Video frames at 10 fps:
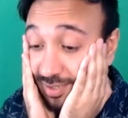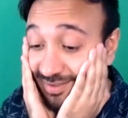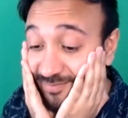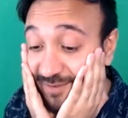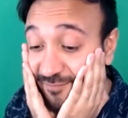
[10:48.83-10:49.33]

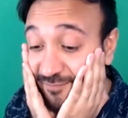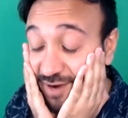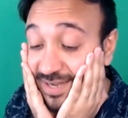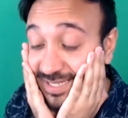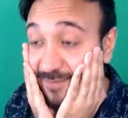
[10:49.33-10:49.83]
My
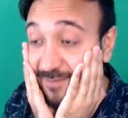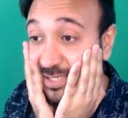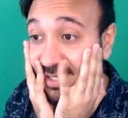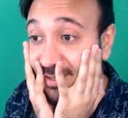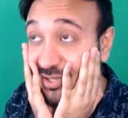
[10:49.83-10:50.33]
Friday's
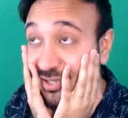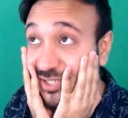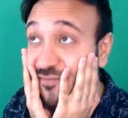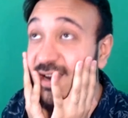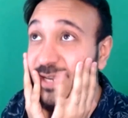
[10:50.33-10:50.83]
episode
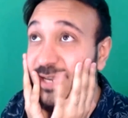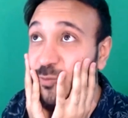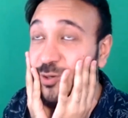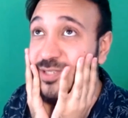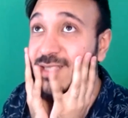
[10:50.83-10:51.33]
last Friday
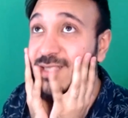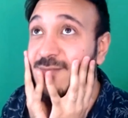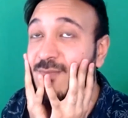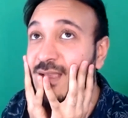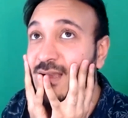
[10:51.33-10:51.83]
was,
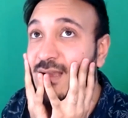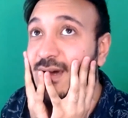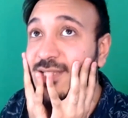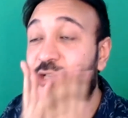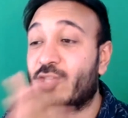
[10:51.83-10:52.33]

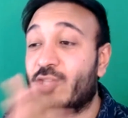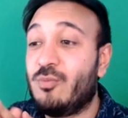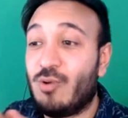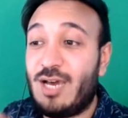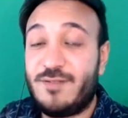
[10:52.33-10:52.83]
I took them
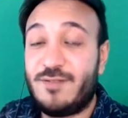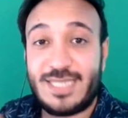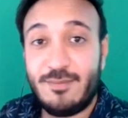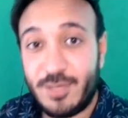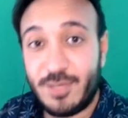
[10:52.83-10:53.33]
all out for
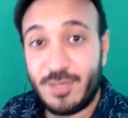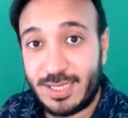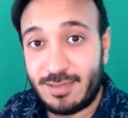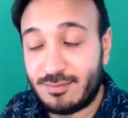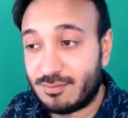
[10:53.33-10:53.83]
team
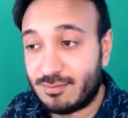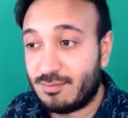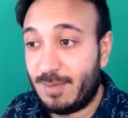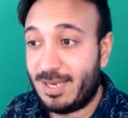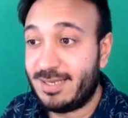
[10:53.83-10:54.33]
building,
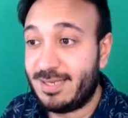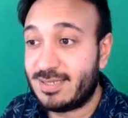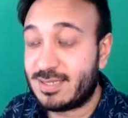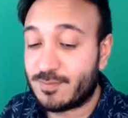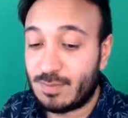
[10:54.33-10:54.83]
my
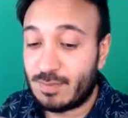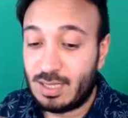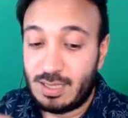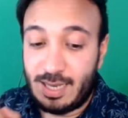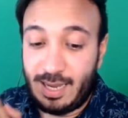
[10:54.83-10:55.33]
players,
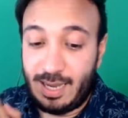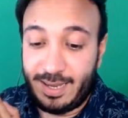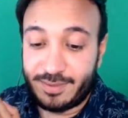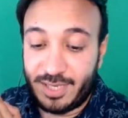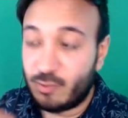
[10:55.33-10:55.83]

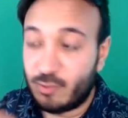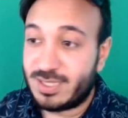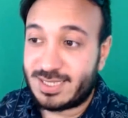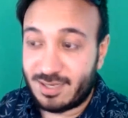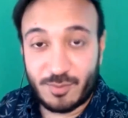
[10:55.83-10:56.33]
and they all did
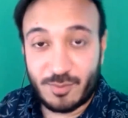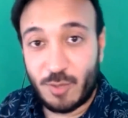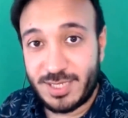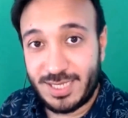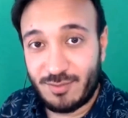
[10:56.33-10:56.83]
stand-up
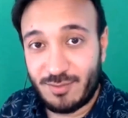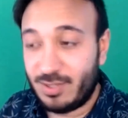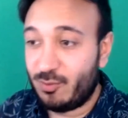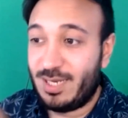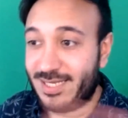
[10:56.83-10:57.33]
comedy. We
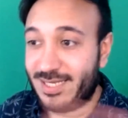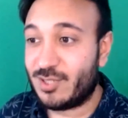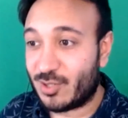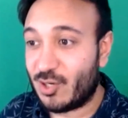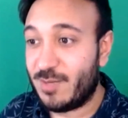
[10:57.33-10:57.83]
went into
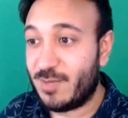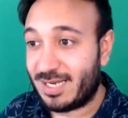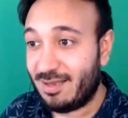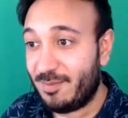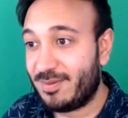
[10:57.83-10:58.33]
a comedy
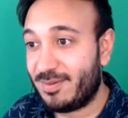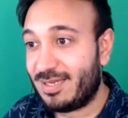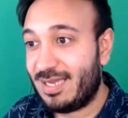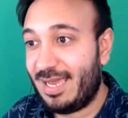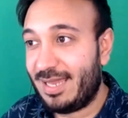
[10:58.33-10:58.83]
club,
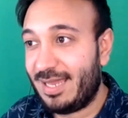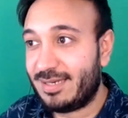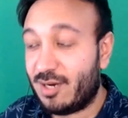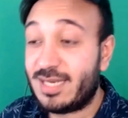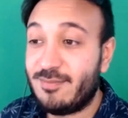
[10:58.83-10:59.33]
and
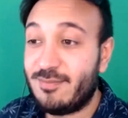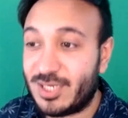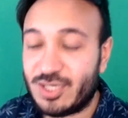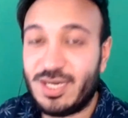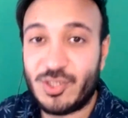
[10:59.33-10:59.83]
I didn't
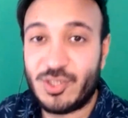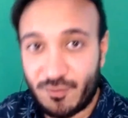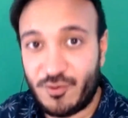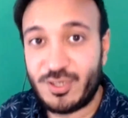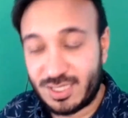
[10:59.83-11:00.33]
mention I do the
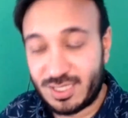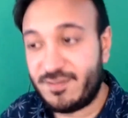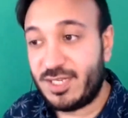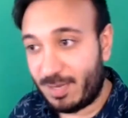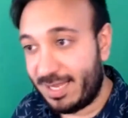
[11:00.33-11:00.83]
voices of
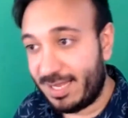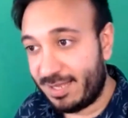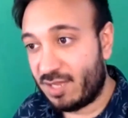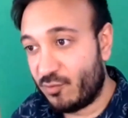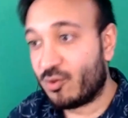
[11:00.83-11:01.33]
each player.
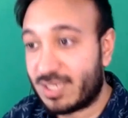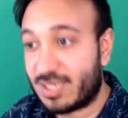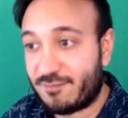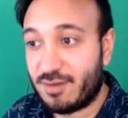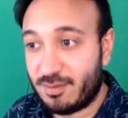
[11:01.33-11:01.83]
They've all
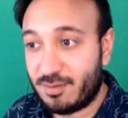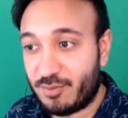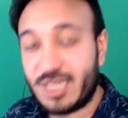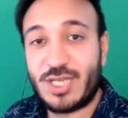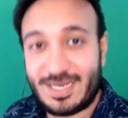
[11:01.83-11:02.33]
different
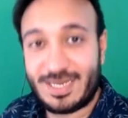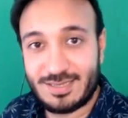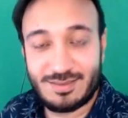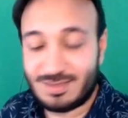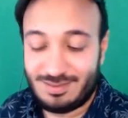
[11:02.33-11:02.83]
British
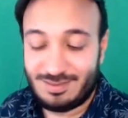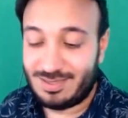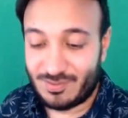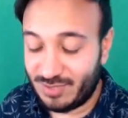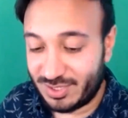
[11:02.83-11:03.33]
accents, and
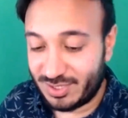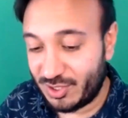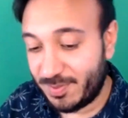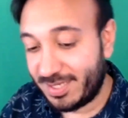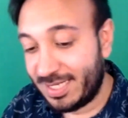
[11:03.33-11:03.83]
it's really
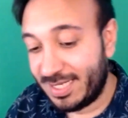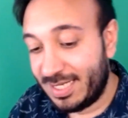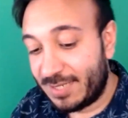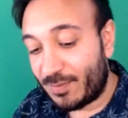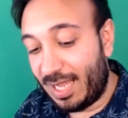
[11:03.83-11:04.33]
stupid.
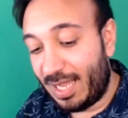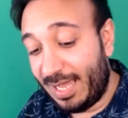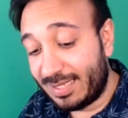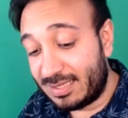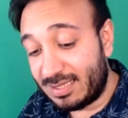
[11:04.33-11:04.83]

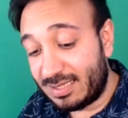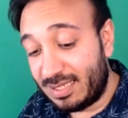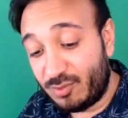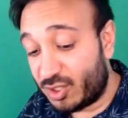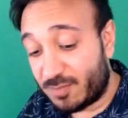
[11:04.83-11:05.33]
And it
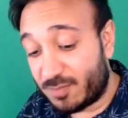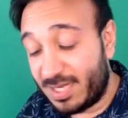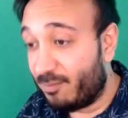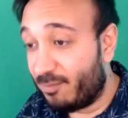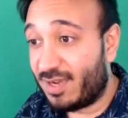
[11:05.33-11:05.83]
was just me
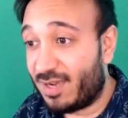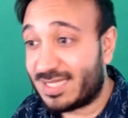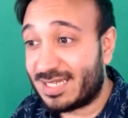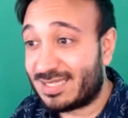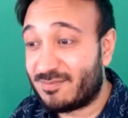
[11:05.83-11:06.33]

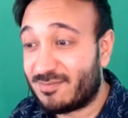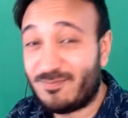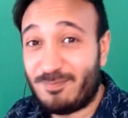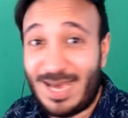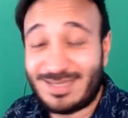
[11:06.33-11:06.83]
improvising some
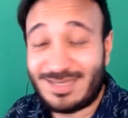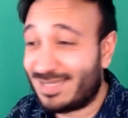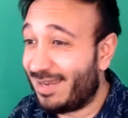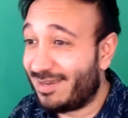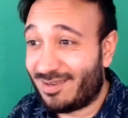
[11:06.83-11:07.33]
bad
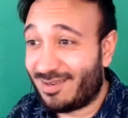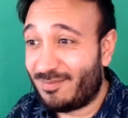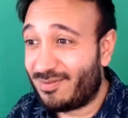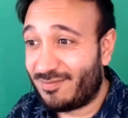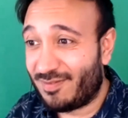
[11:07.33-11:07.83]
stand-up
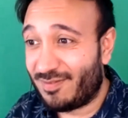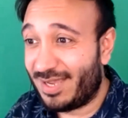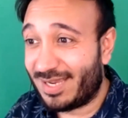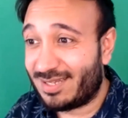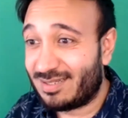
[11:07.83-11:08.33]

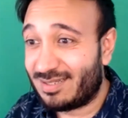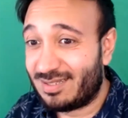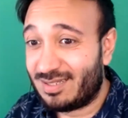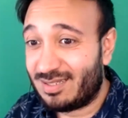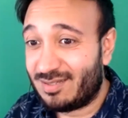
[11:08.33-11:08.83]

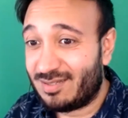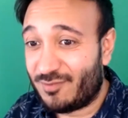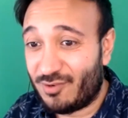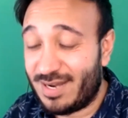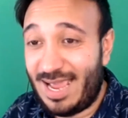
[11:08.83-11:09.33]

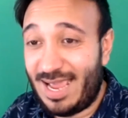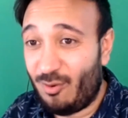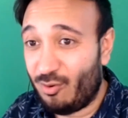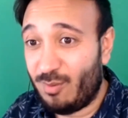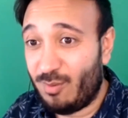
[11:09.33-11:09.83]
for an
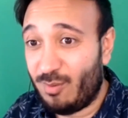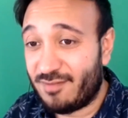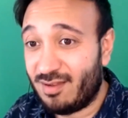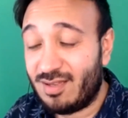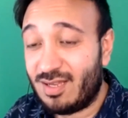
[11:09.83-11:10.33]
hour or
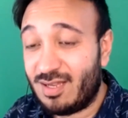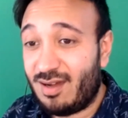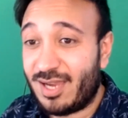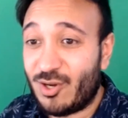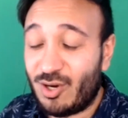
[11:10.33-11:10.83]
whatever.
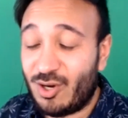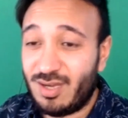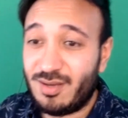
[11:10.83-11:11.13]
I got